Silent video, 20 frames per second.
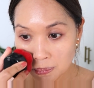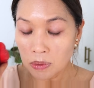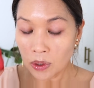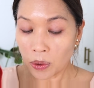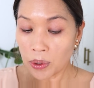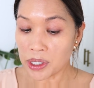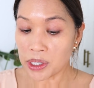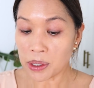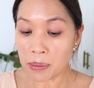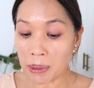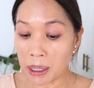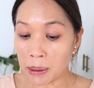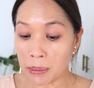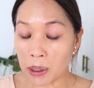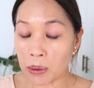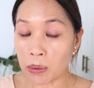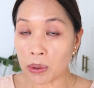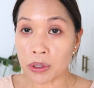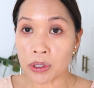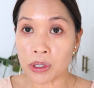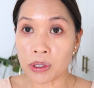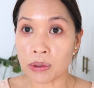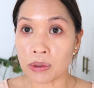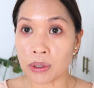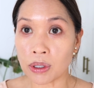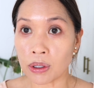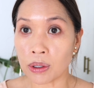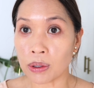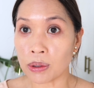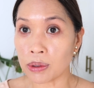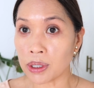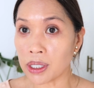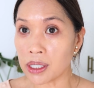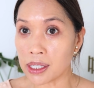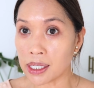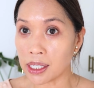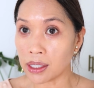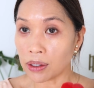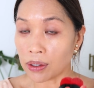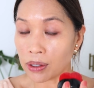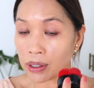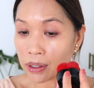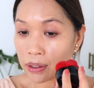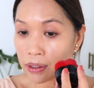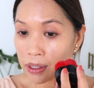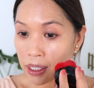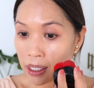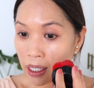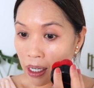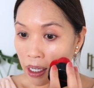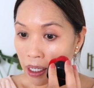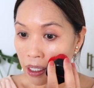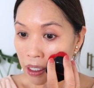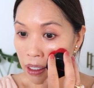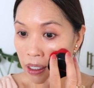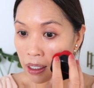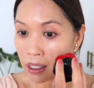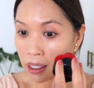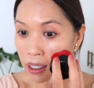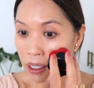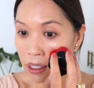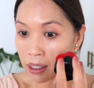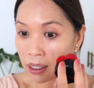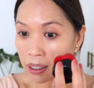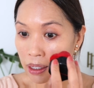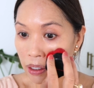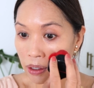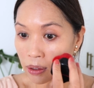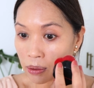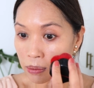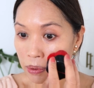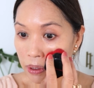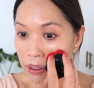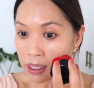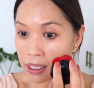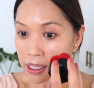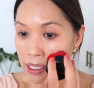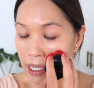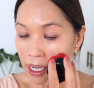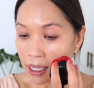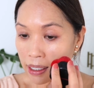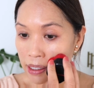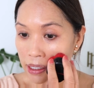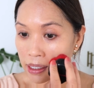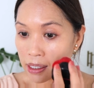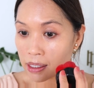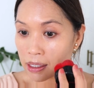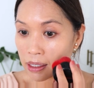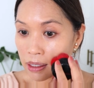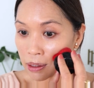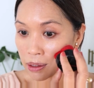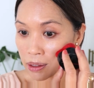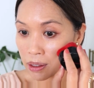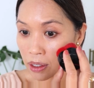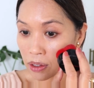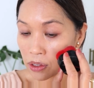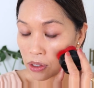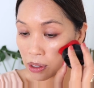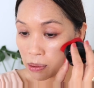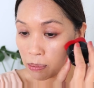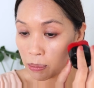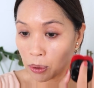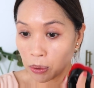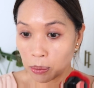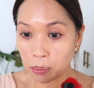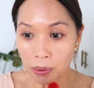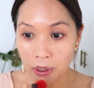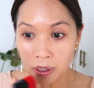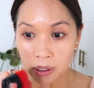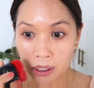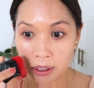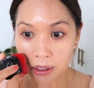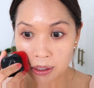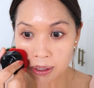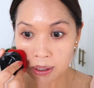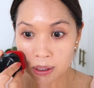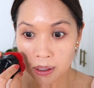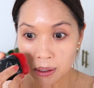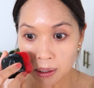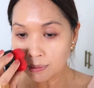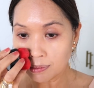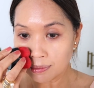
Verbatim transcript: Okay, so maybe we'll do no concealer today, and then that'll really test actually both products.